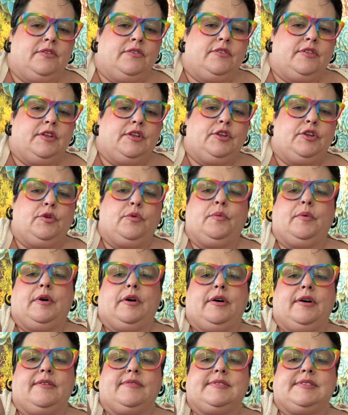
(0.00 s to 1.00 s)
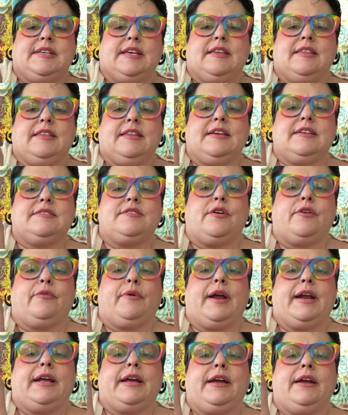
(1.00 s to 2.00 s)
then you will have seen these
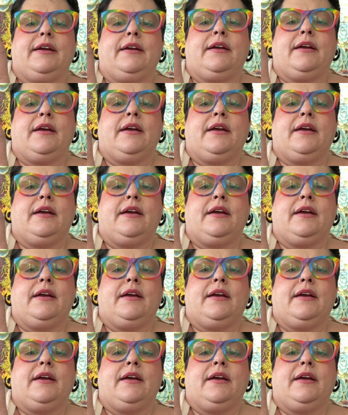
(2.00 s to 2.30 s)
already.